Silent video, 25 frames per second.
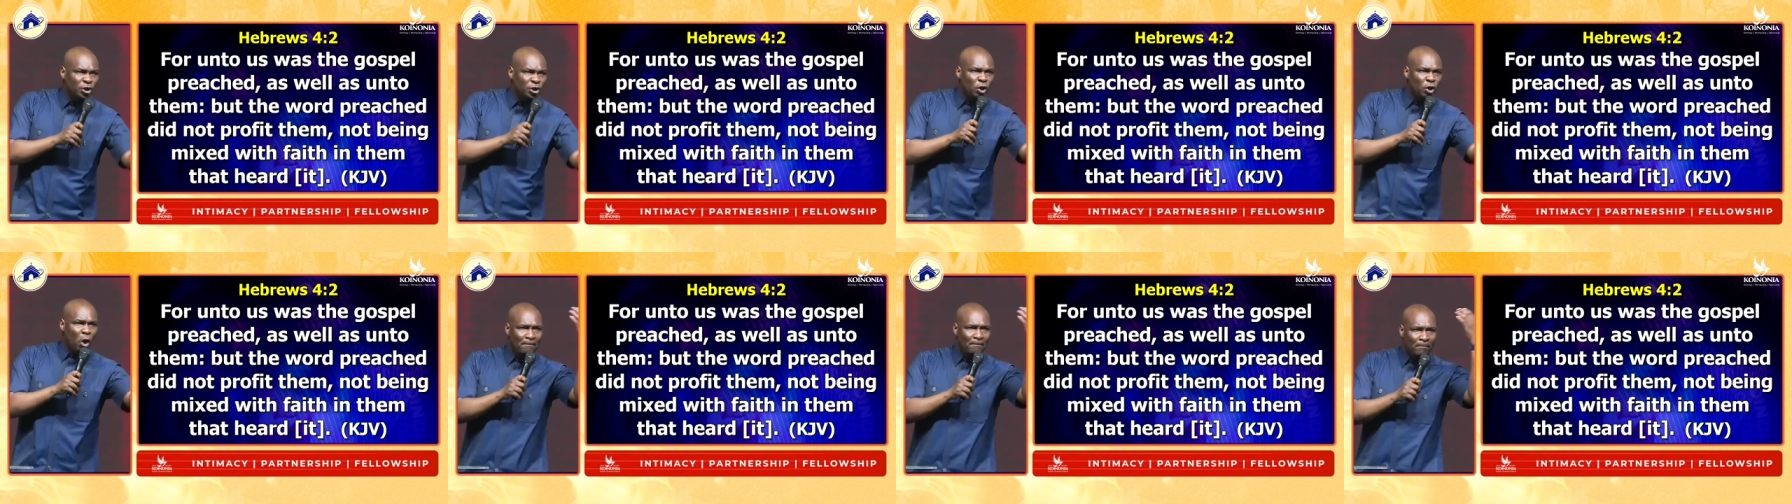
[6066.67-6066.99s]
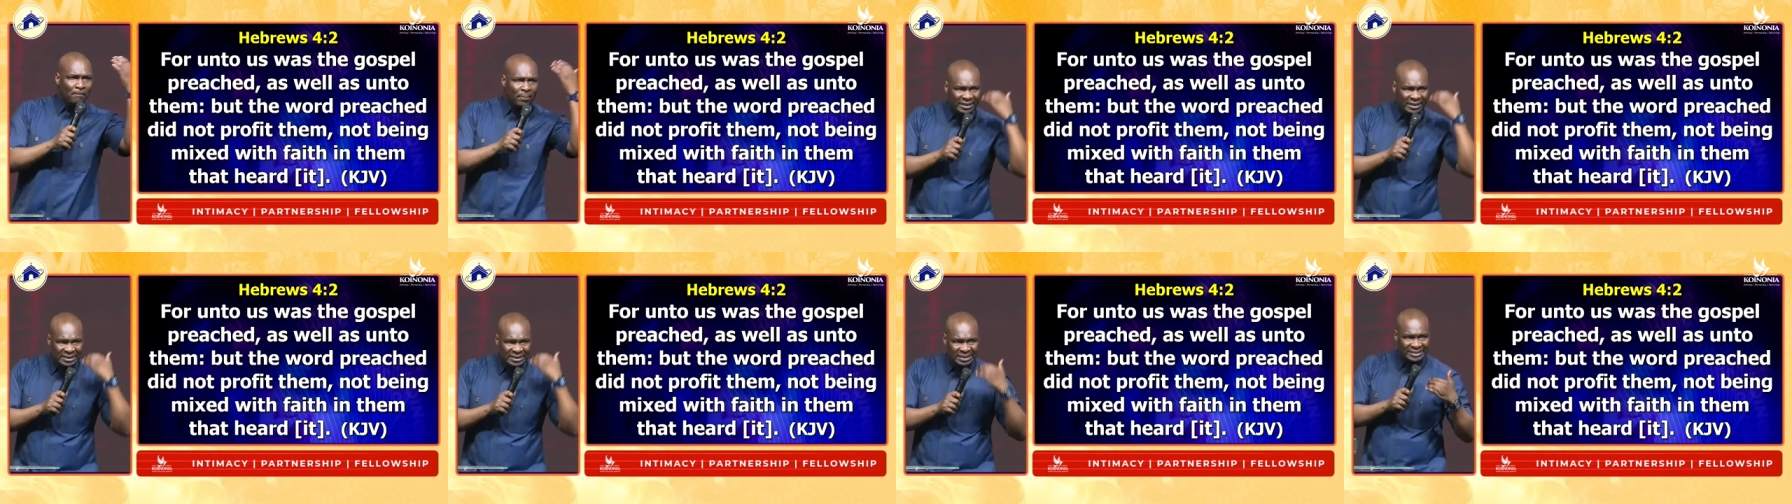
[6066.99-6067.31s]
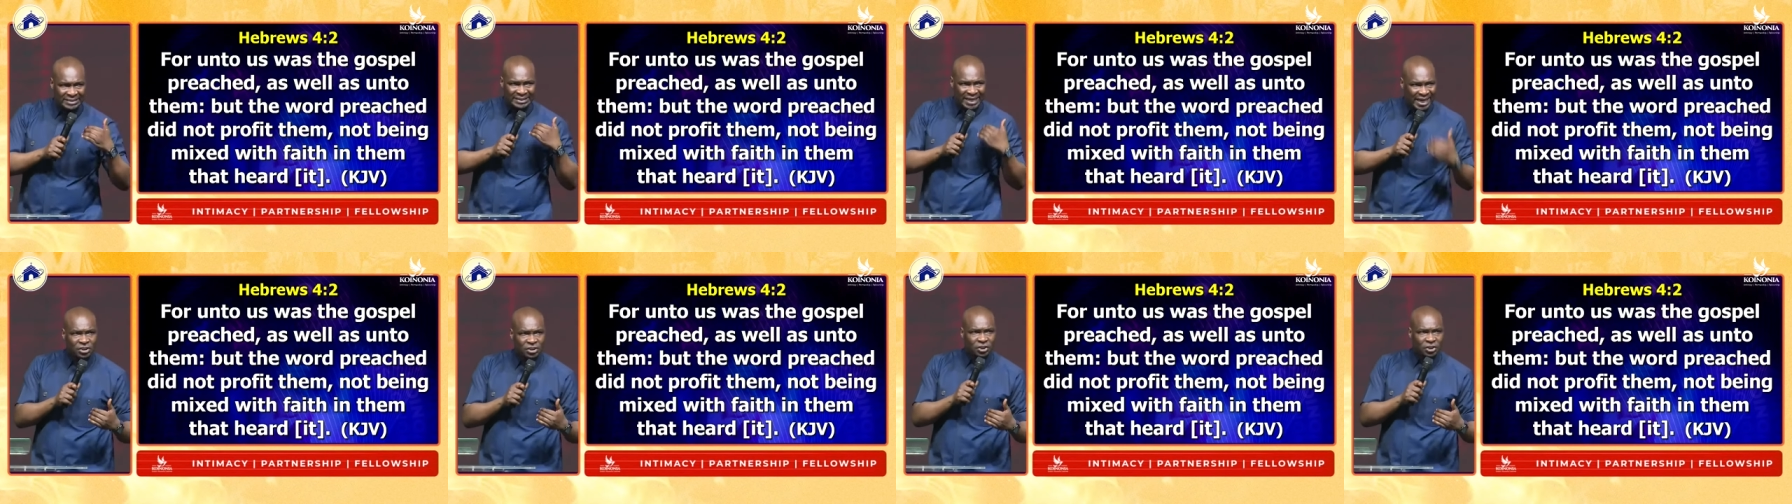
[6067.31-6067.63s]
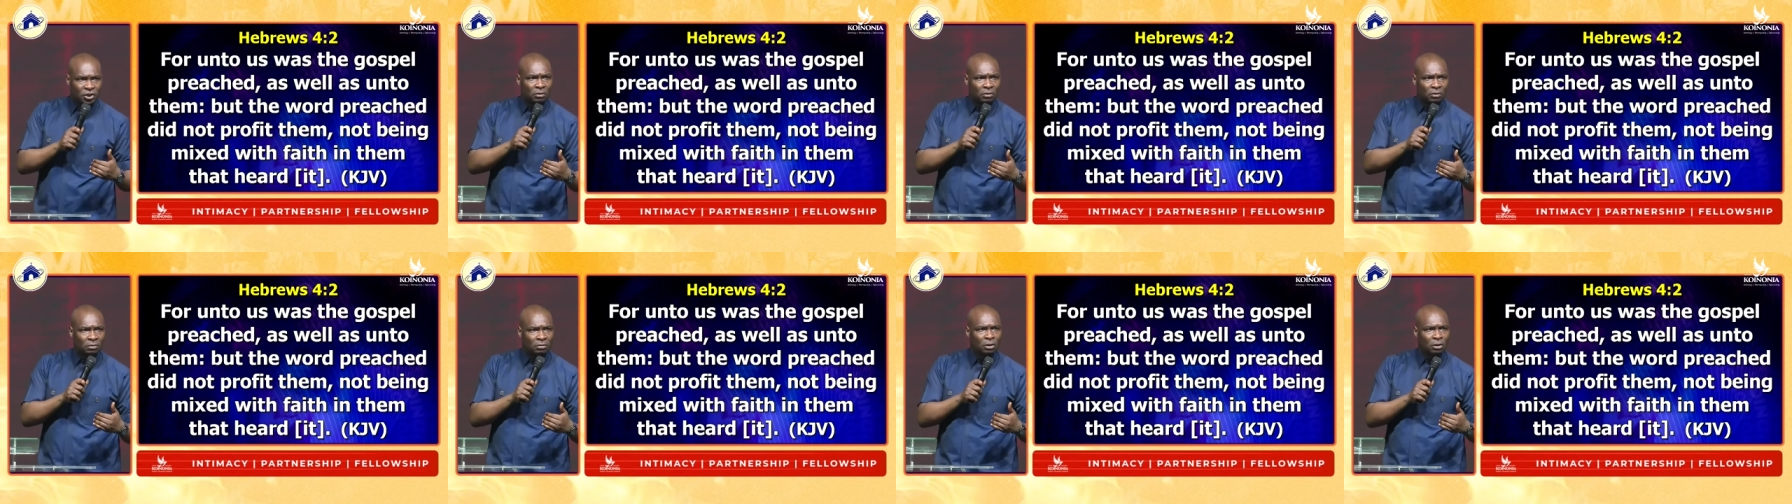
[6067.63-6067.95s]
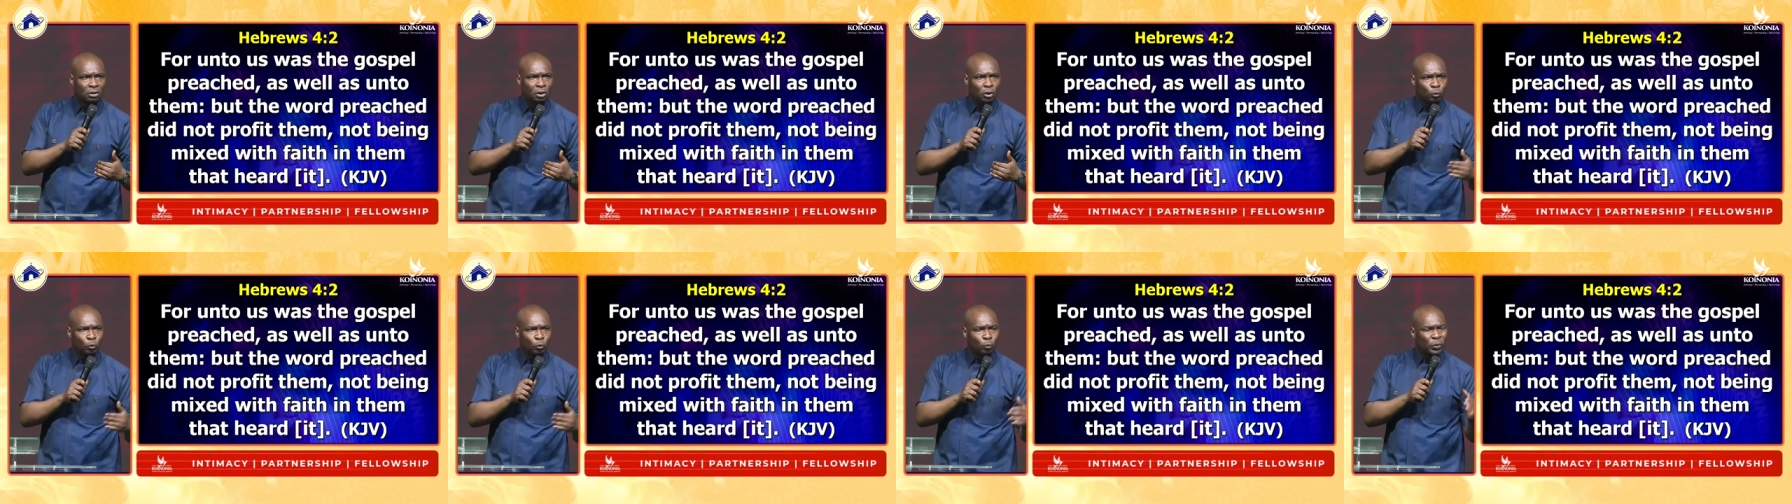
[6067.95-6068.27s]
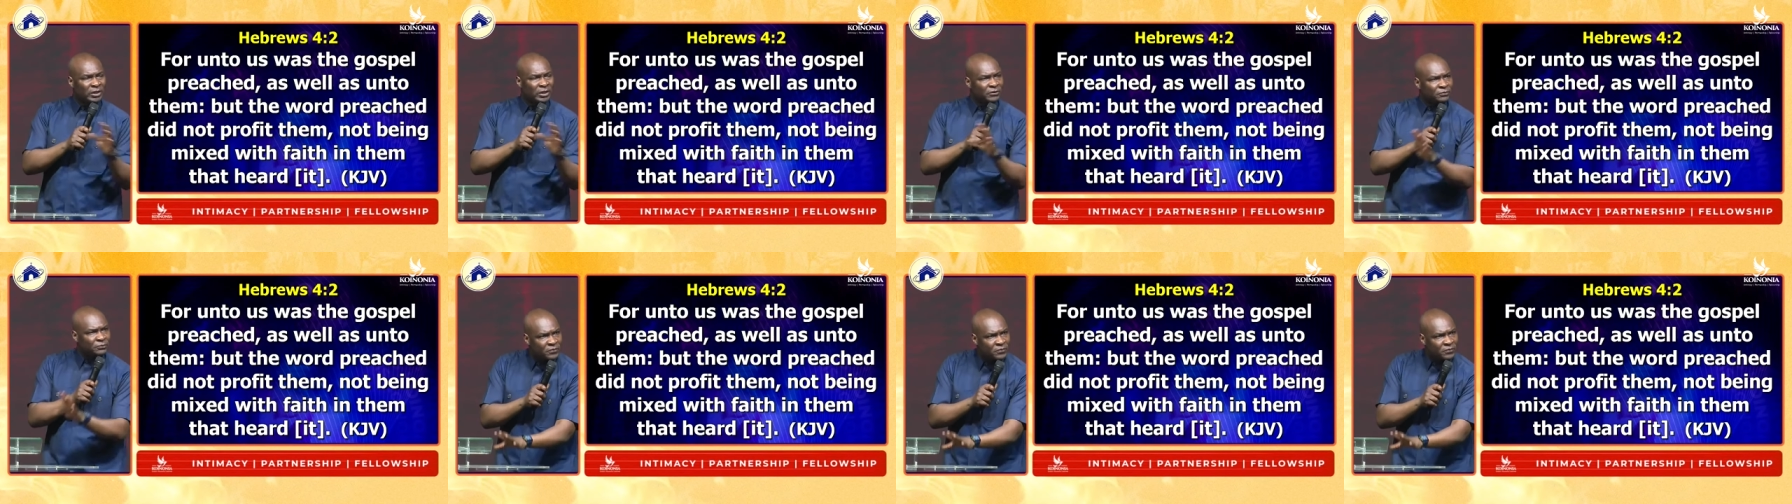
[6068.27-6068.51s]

your meditation with